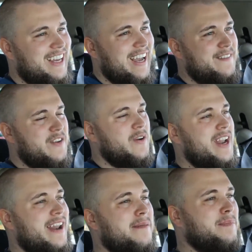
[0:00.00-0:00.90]
I've
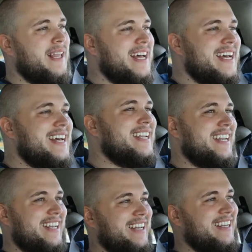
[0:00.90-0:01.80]
donated blood
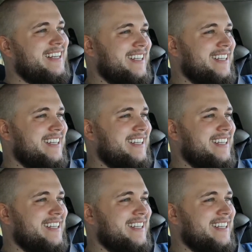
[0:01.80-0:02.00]
and